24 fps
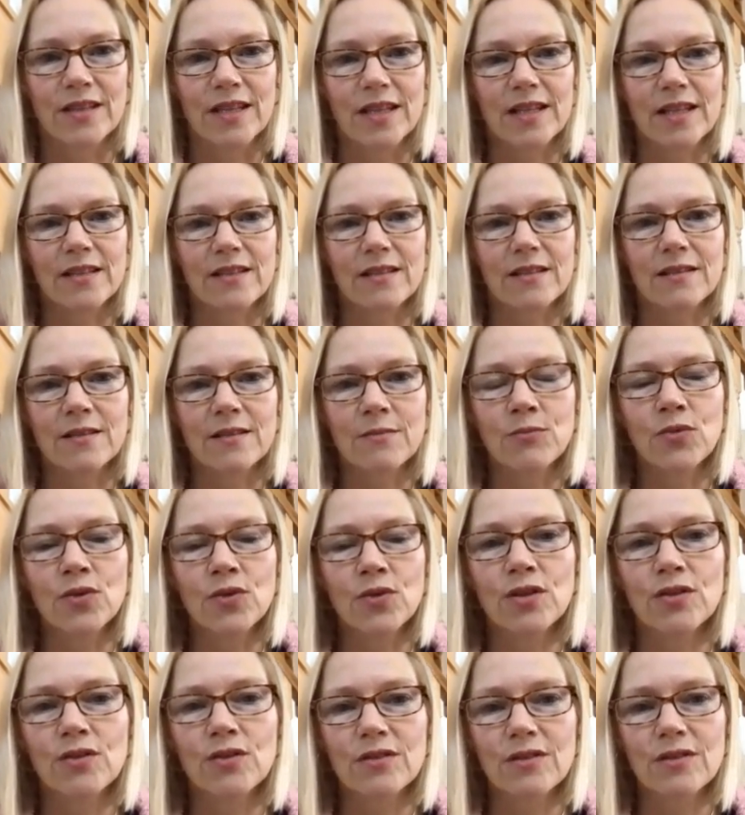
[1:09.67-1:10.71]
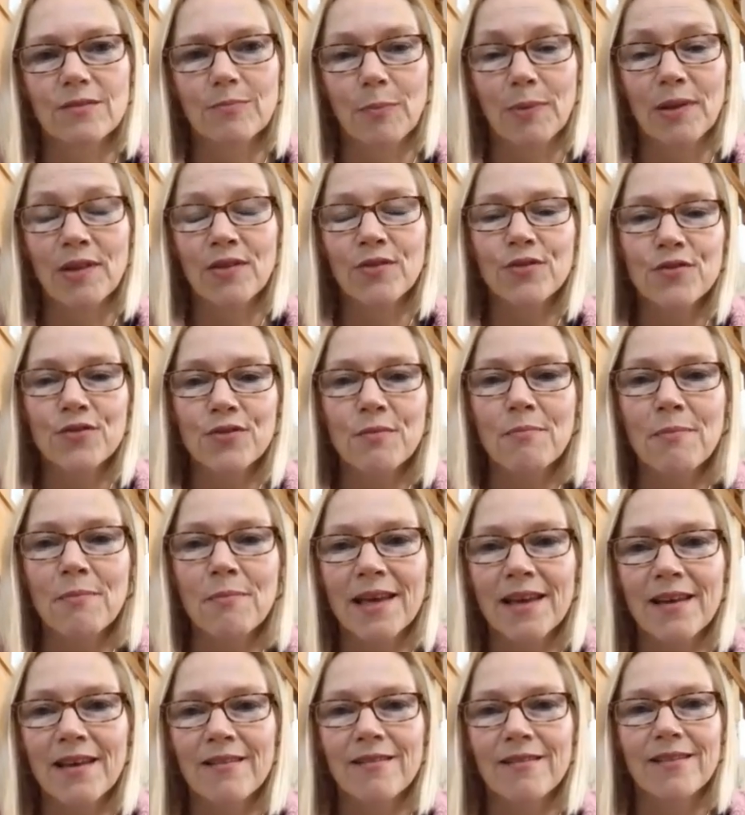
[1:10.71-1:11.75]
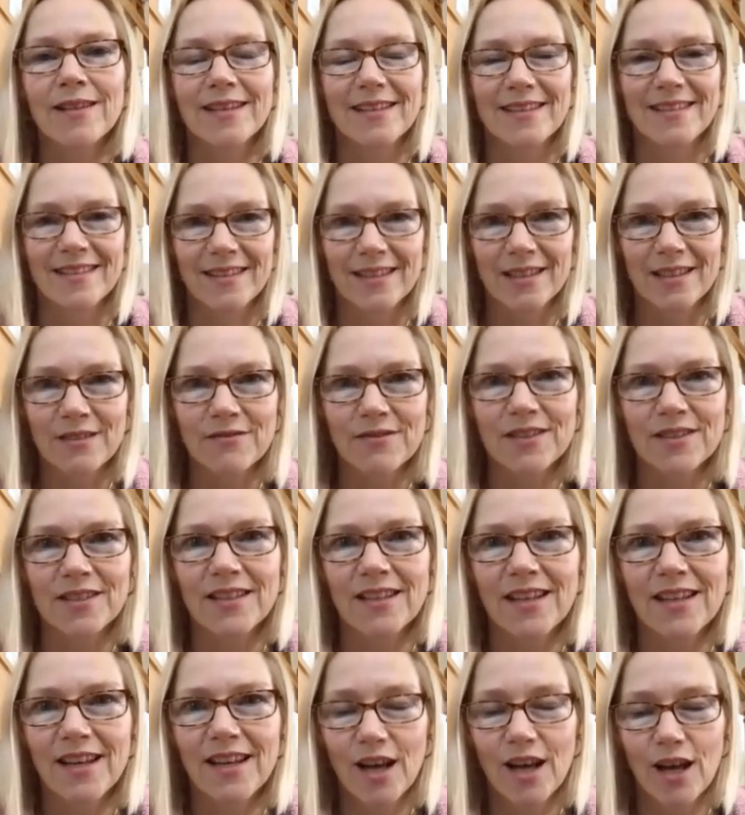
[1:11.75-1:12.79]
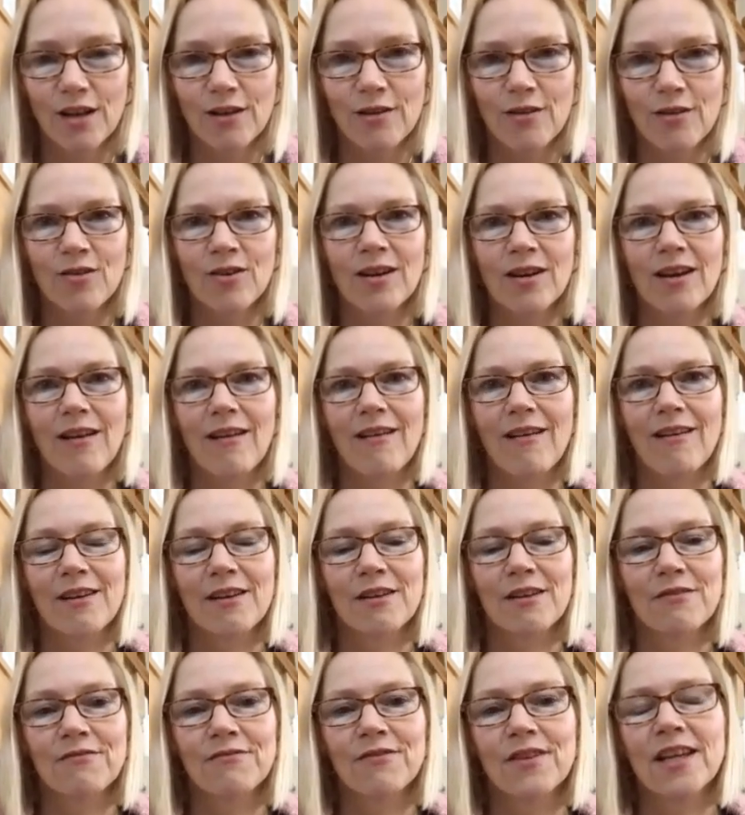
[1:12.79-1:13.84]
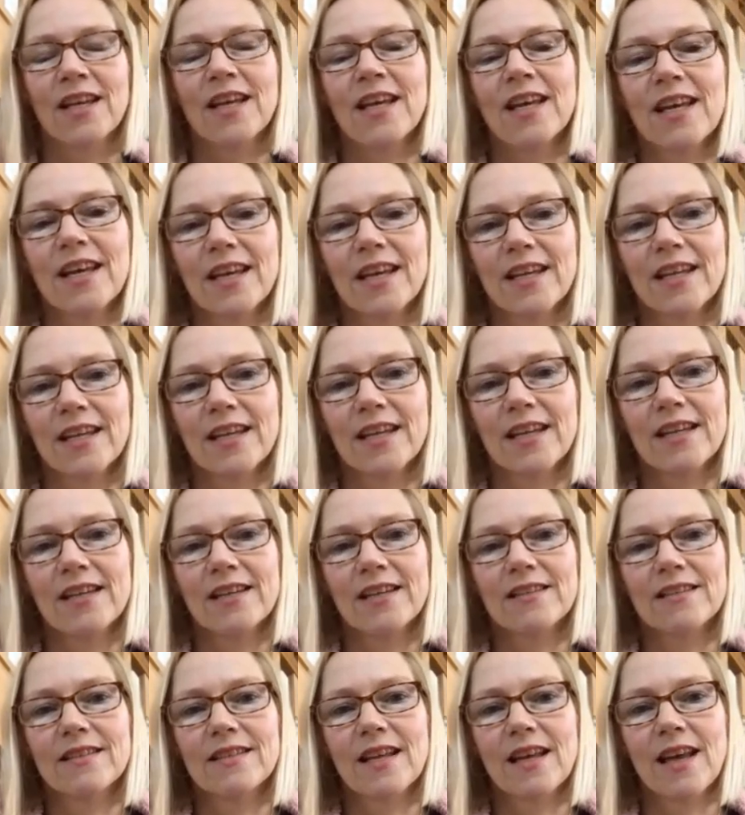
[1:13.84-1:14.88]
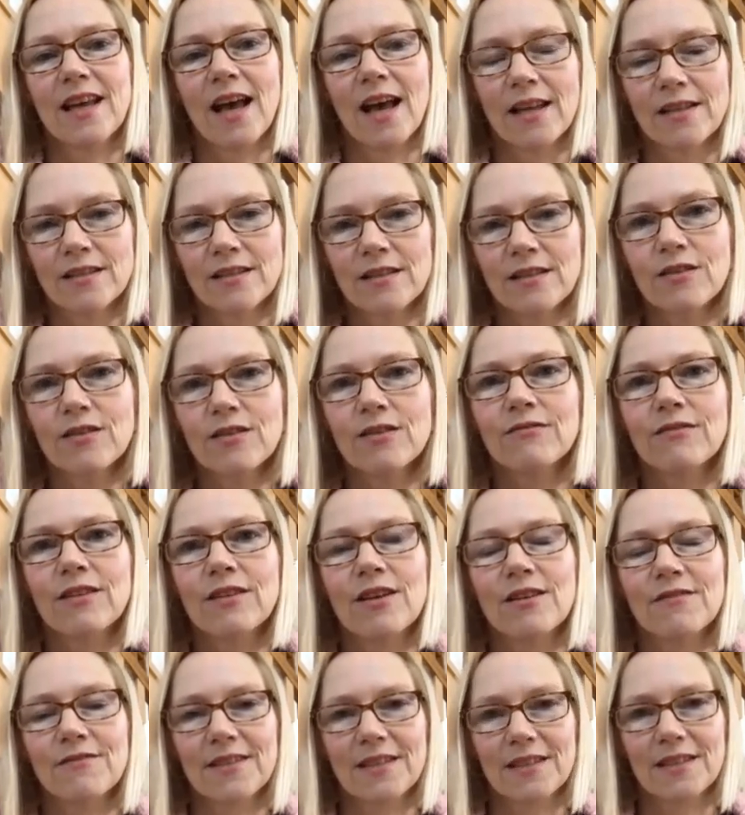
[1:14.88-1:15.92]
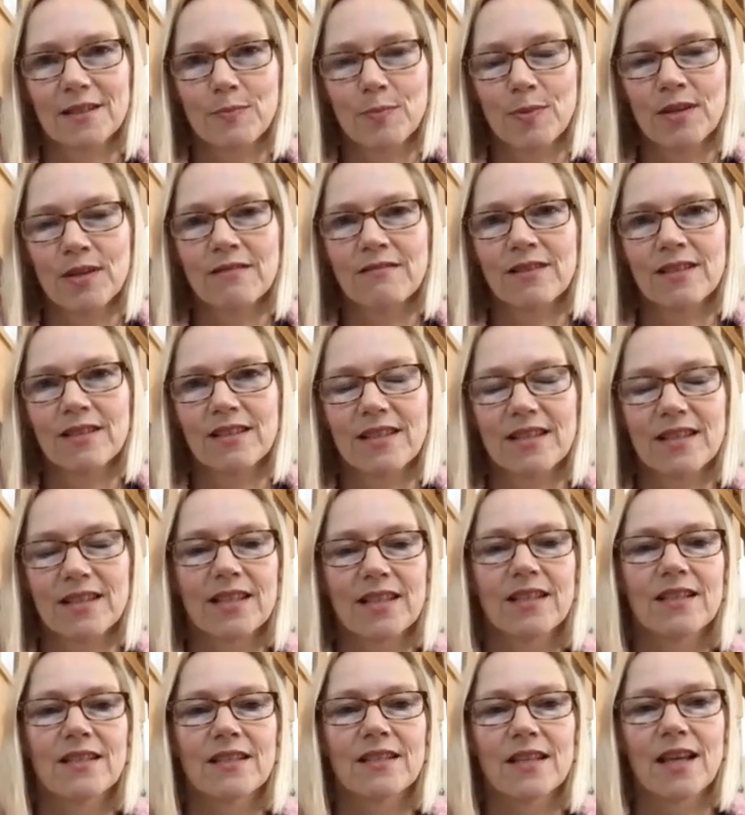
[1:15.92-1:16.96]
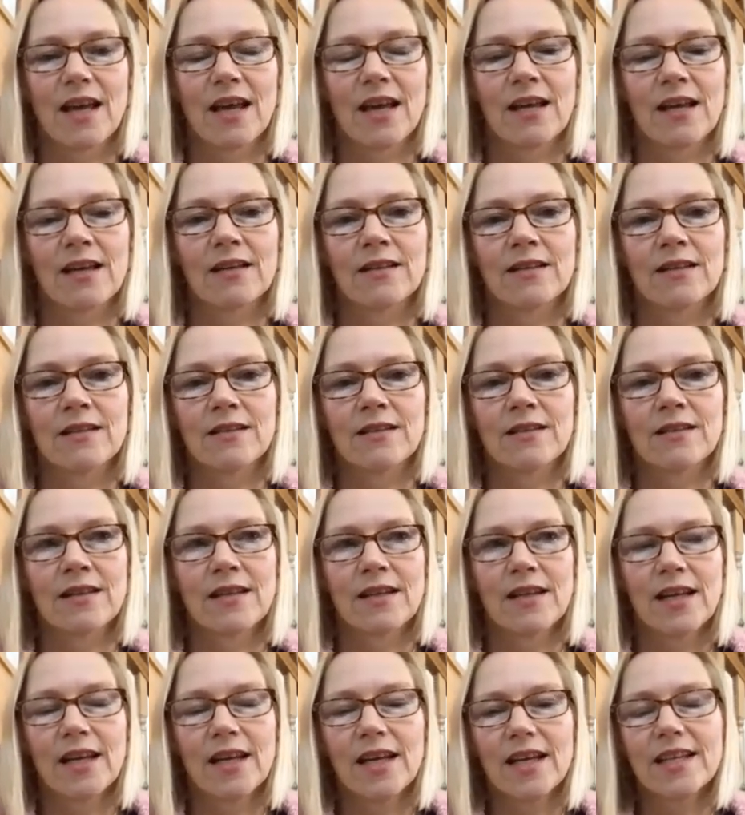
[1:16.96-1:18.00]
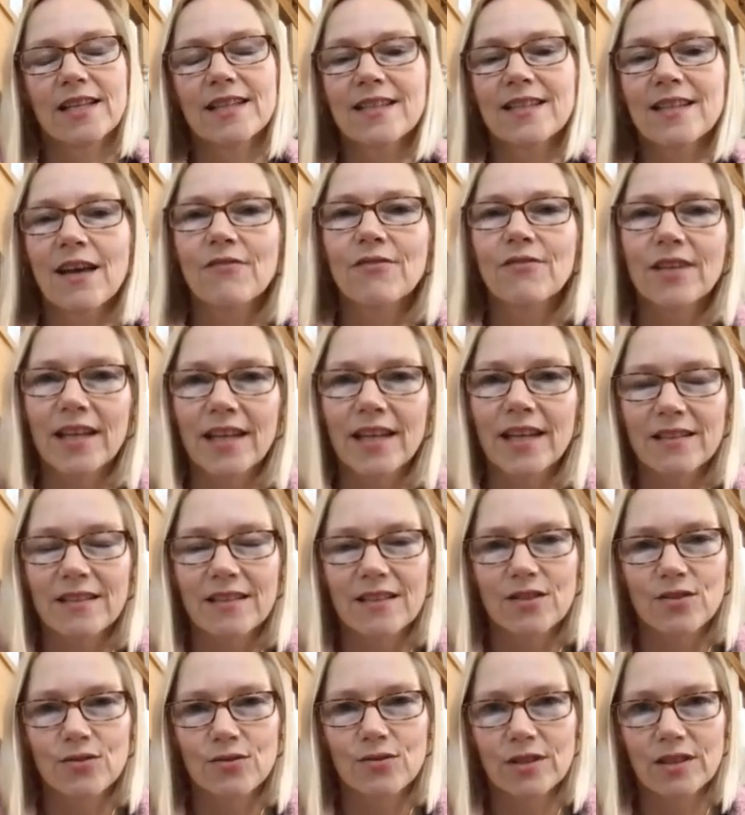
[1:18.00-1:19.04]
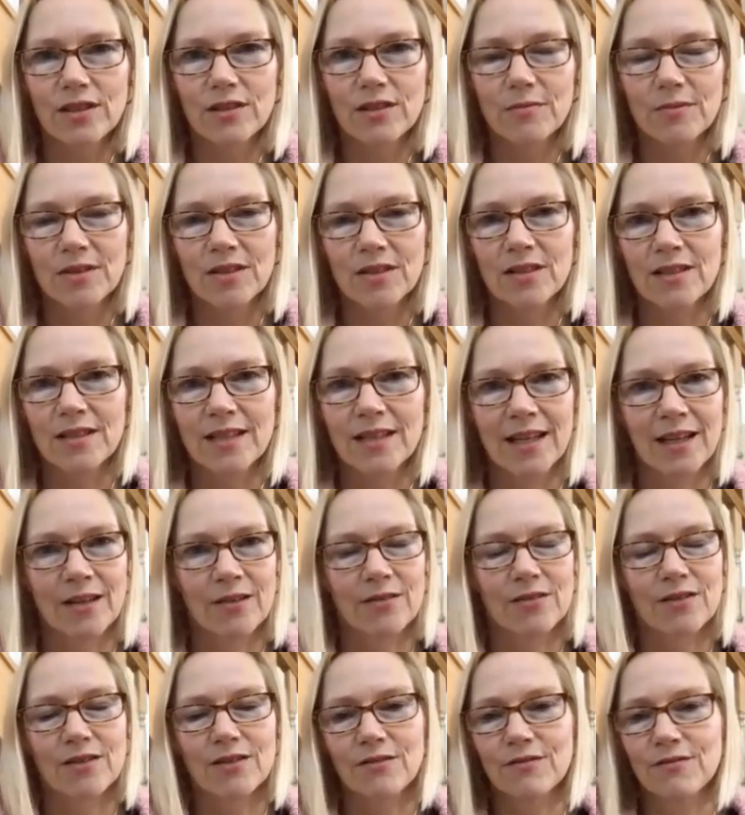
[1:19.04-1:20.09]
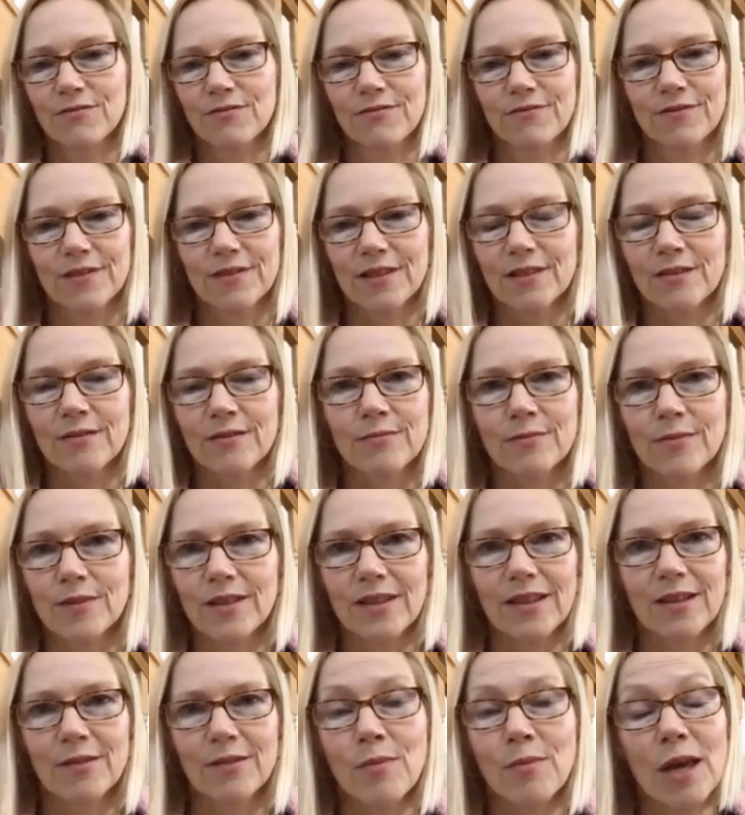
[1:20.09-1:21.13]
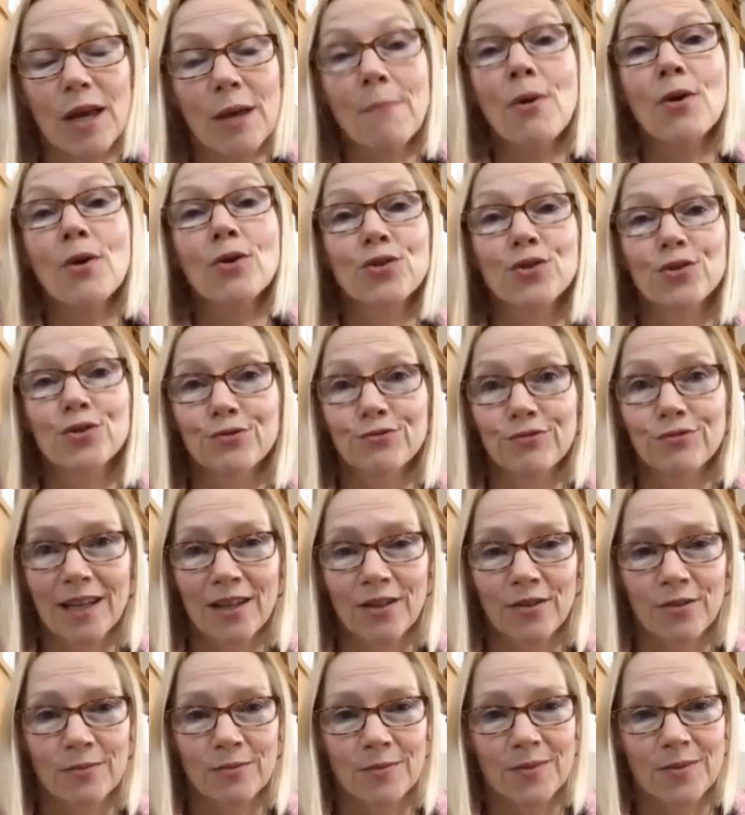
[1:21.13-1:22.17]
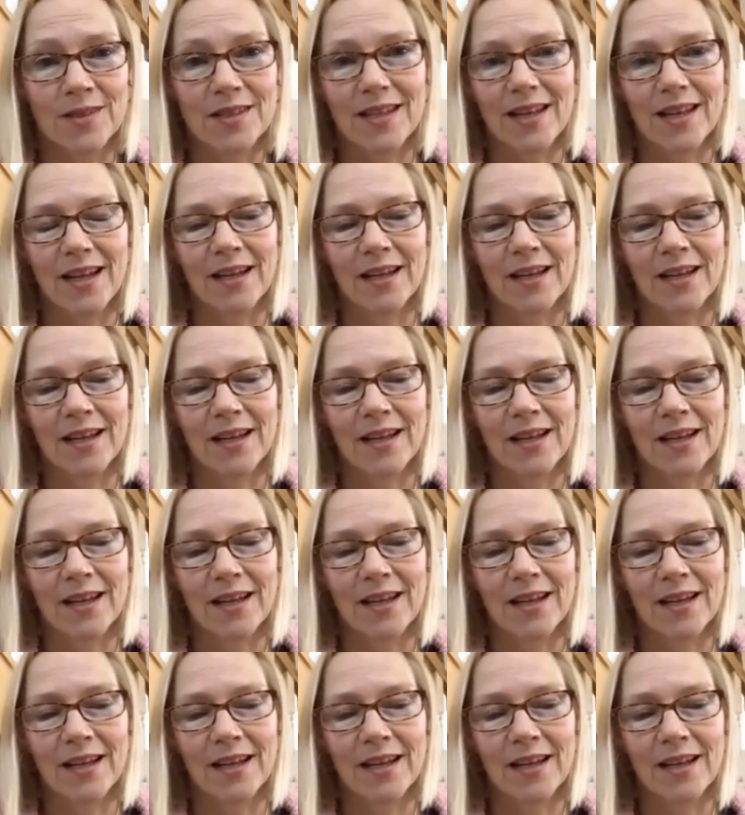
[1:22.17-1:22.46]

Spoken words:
He's someone who's been through the mill, he's lived a long life, he's had a lot of life experiences, and he's navigated all the ups and downs of the emotional realms.